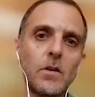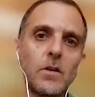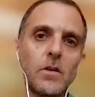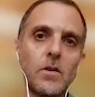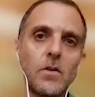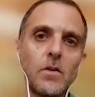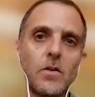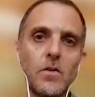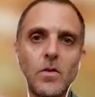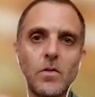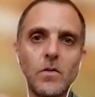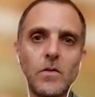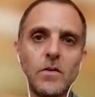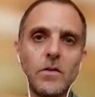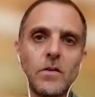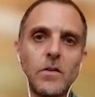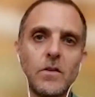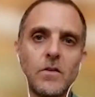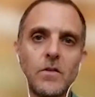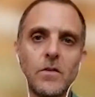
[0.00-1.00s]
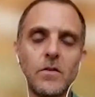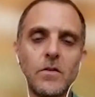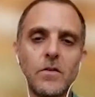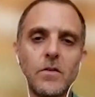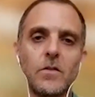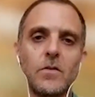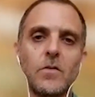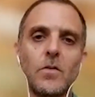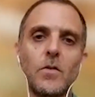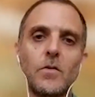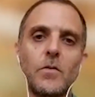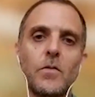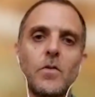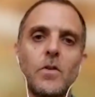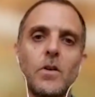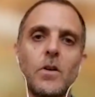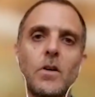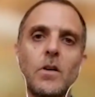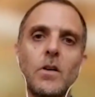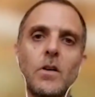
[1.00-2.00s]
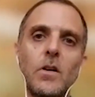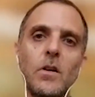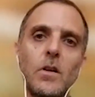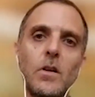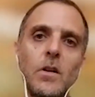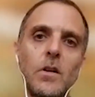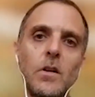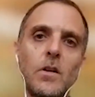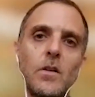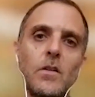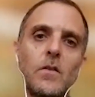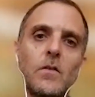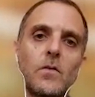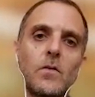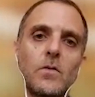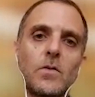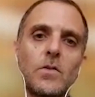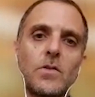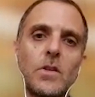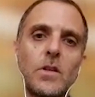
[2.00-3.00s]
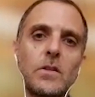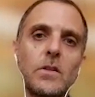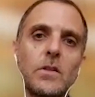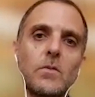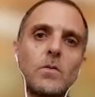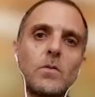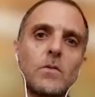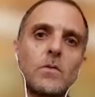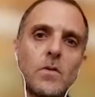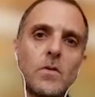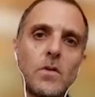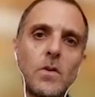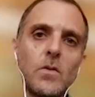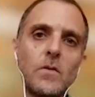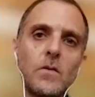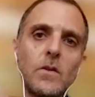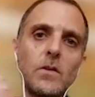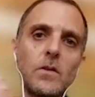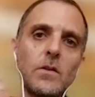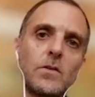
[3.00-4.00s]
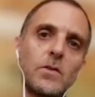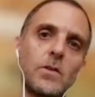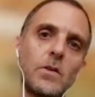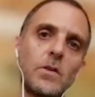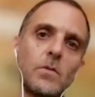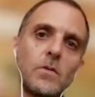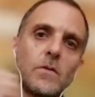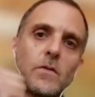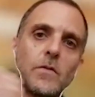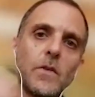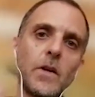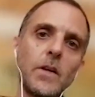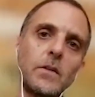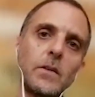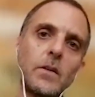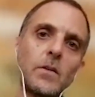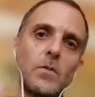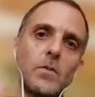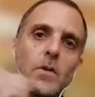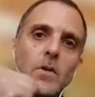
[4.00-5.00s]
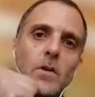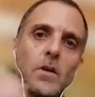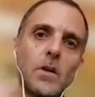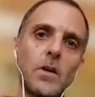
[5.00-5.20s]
closed the door for her. So the shelter was closed, and she was fighting with